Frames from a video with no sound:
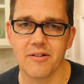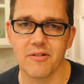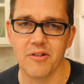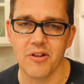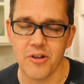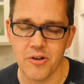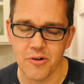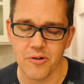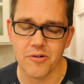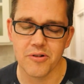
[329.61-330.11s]

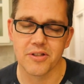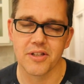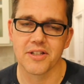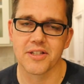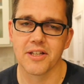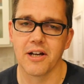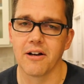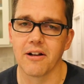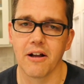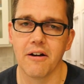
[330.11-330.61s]
use the
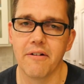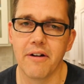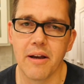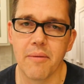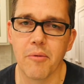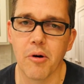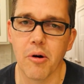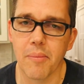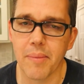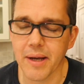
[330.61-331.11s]
Solo
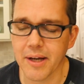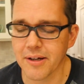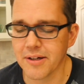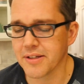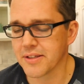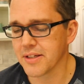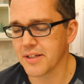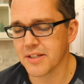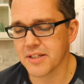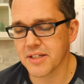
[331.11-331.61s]
anymore
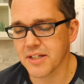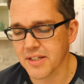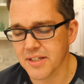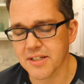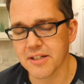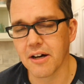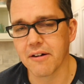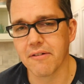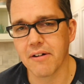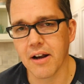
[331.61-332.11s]
because it's
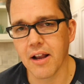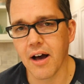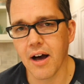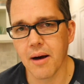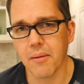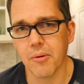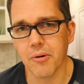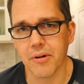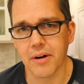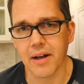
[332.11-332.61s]
just not
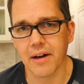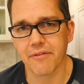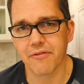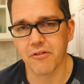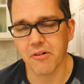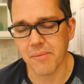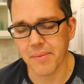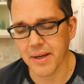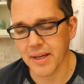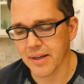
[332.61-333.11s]
reliable enough
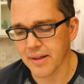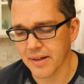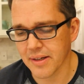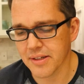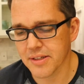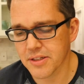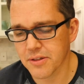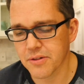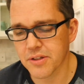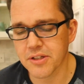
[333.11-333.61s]
for me, and
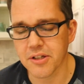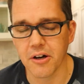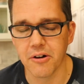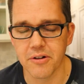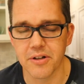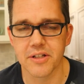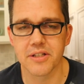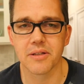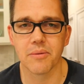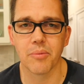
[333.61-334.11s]
it's
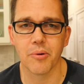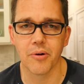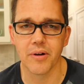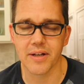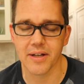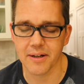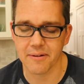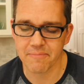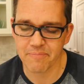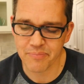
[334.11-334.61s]
so
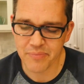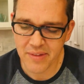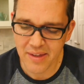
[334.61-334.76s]
disappointing.